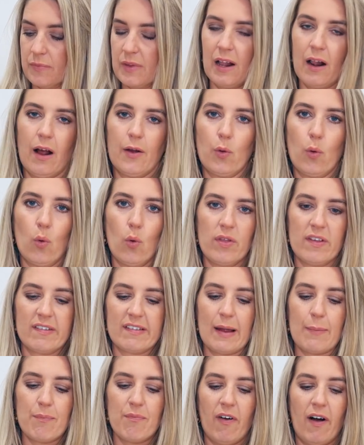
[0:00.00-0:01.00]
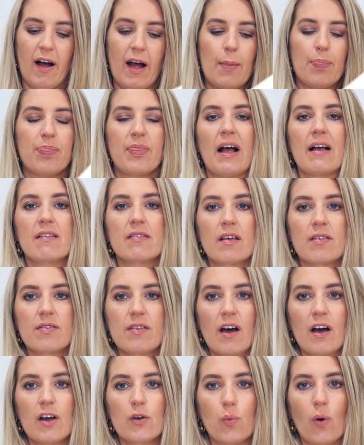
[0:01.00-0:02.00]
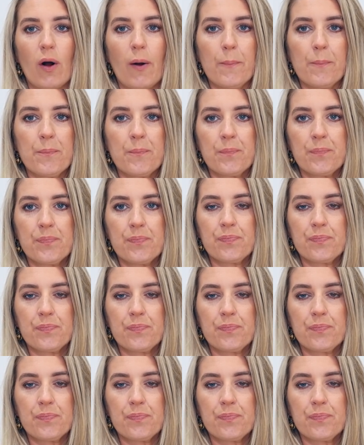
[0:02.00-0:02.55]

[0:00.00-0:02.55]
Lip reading: like all the same vibe. That's the third one.